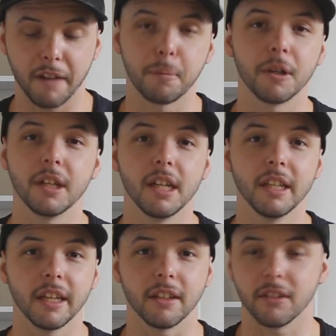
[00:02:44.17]
they've put it
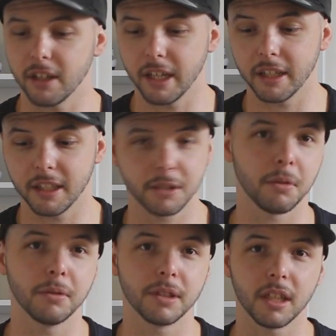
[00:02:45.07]
in there. And
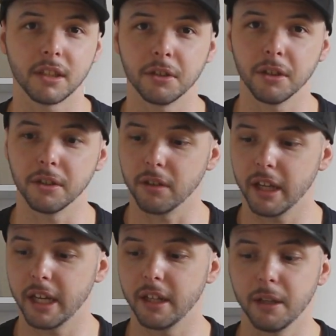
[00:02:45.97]
that's what we said to do,
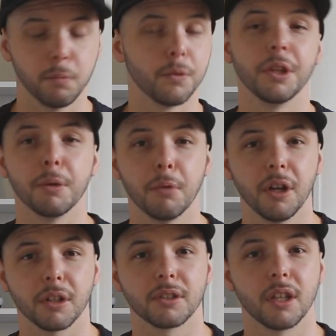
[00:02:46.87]
and it really
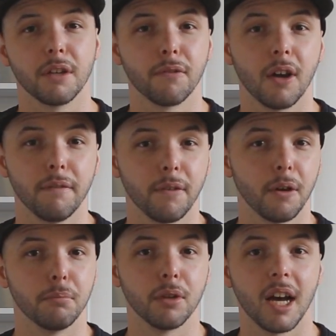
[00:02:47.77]
works. So your flight
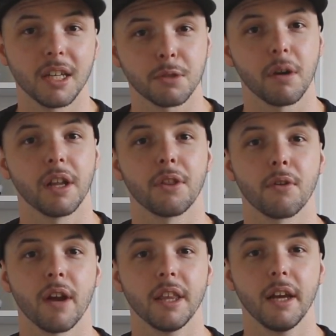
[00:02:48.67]
foam blast running
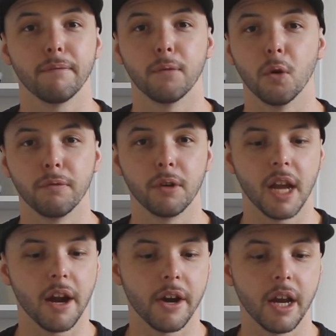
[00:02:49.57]
throughout that
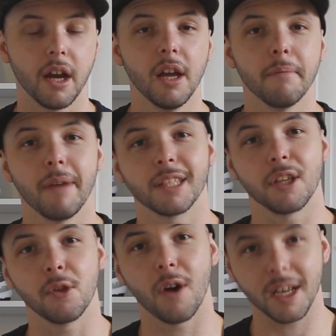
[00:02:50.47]
forefoot area
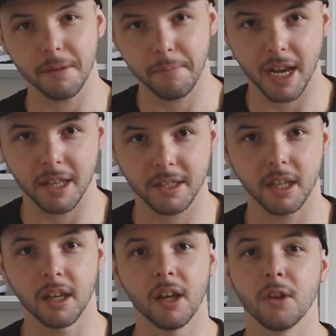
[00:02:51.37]
makes it nice and
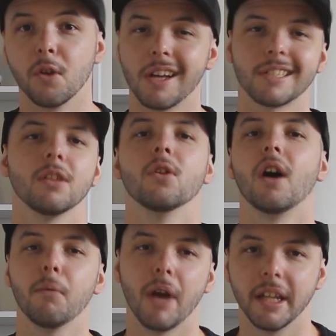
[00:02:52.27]
bouncy, nice and
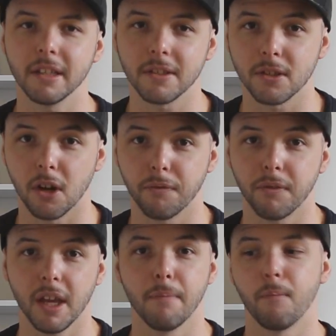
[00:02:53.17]
lightweight and
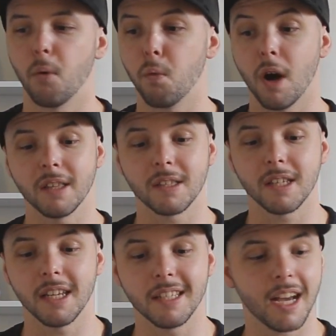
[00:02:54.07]
soft, and for
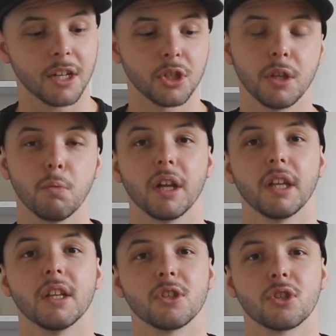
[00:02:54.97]
once it is actually
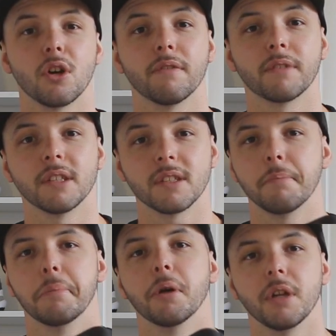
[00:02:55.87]
one of the softest
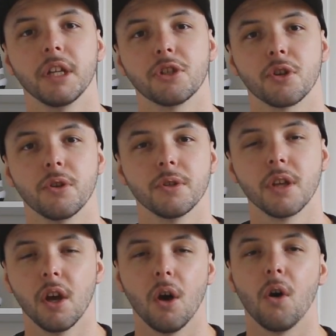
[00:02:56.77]
stability shoes